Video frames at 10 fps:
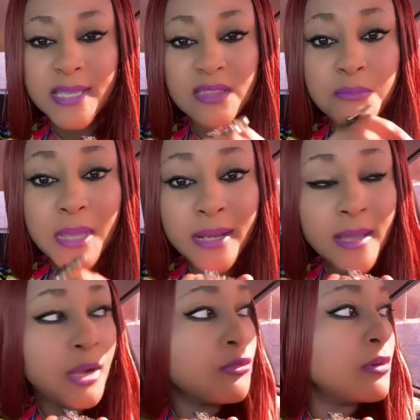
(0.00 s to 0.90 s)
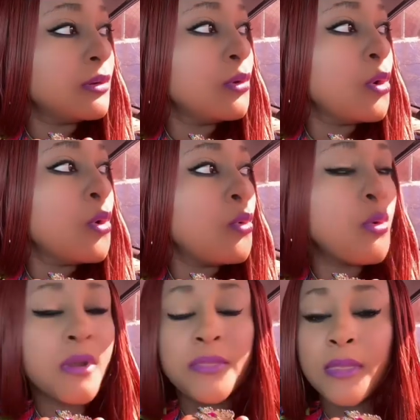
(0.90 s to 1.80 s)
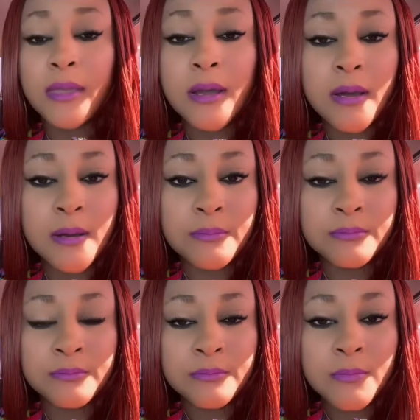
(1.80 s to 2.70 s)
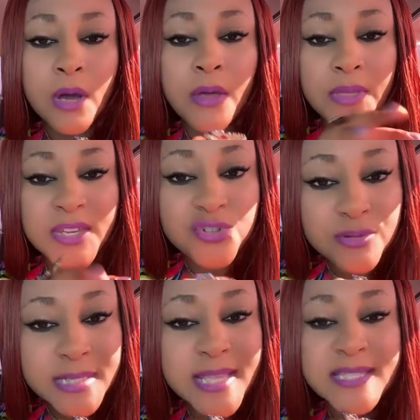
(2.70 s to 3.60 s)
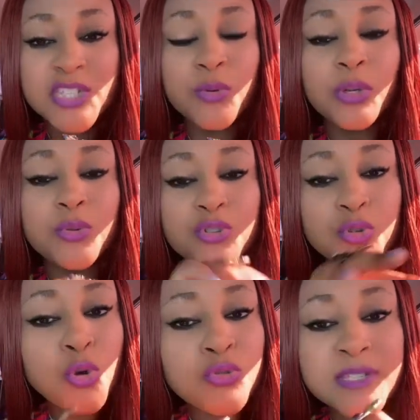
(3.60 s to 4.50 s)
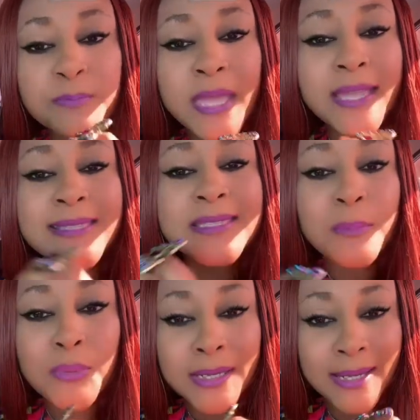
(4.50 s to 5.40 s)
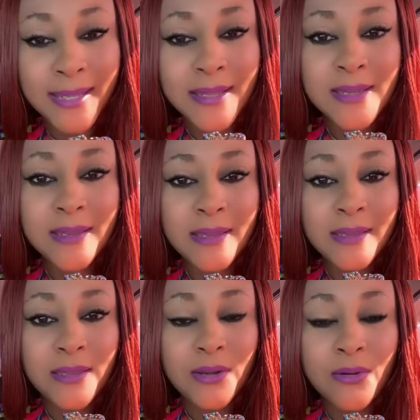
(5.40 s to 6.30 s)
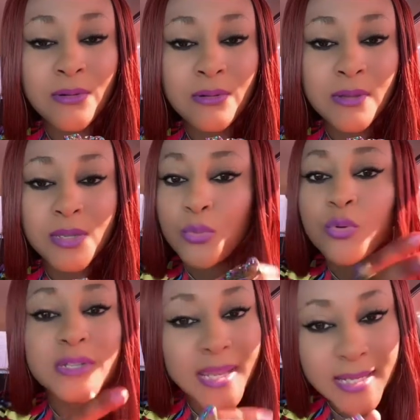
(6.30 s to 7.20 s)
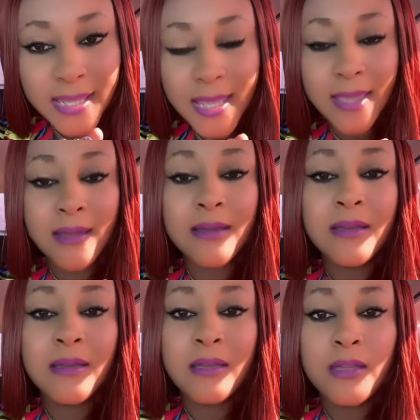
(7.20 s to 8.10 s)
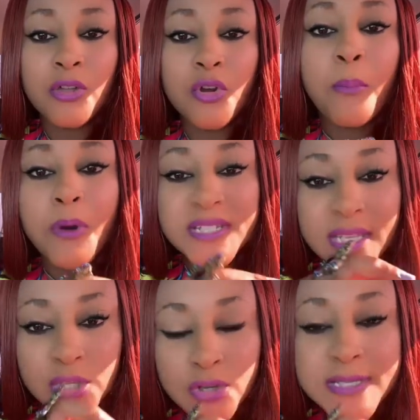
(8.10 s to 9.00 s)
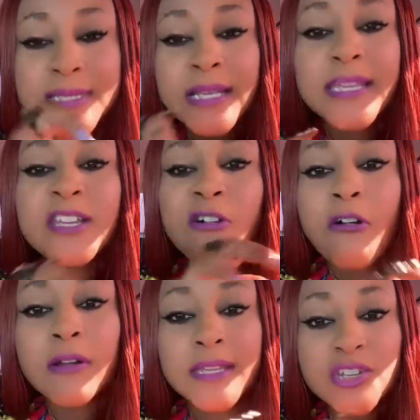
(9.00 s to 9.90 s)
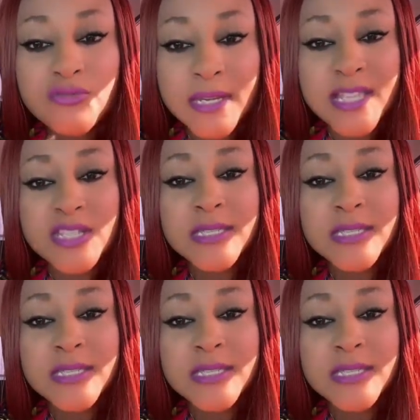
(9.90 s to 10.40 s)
milk alone, or the other ingredients that you would use. You don't bake it separately, you know. You won't get a cake, you know, but you still need all ingredients. You